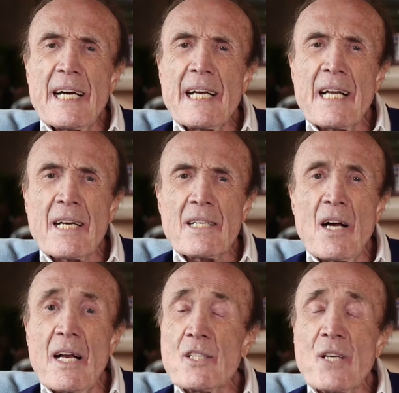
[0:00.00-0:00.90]
got out of
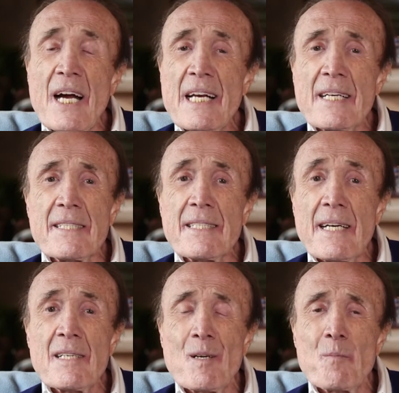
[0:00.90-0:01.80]
college, I had a
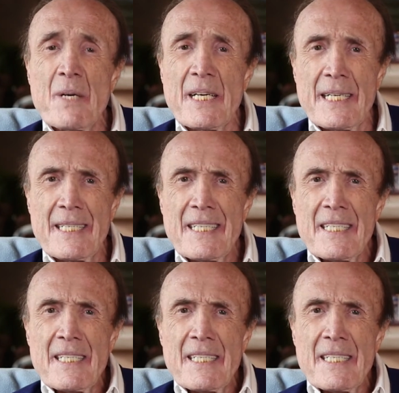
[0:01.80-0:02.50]
ton of money.